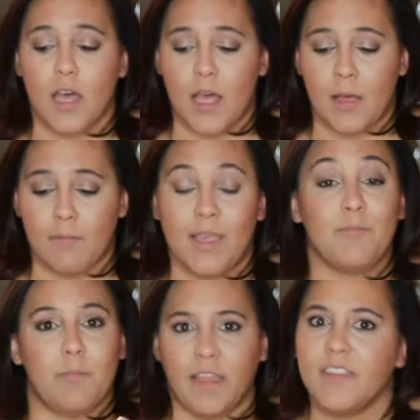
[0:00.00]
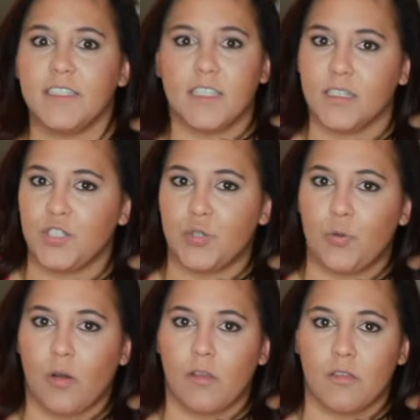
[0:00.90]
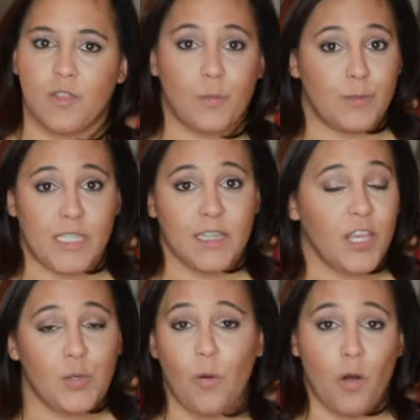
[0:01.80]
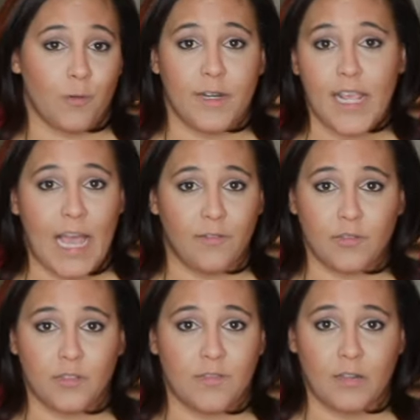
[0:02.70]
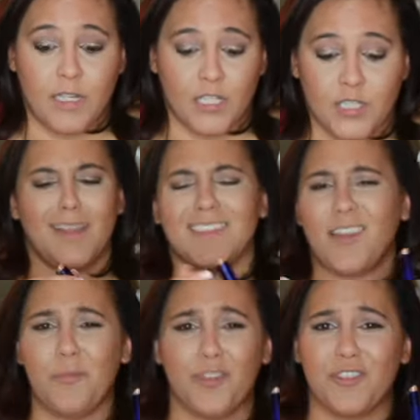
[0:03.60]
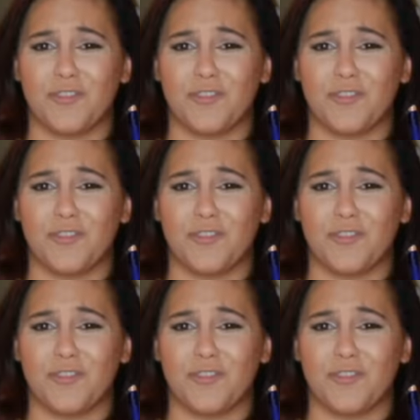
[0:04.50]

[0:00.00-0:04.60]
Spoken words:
embed this into the routine that you already have with your foundation. Next time you're at the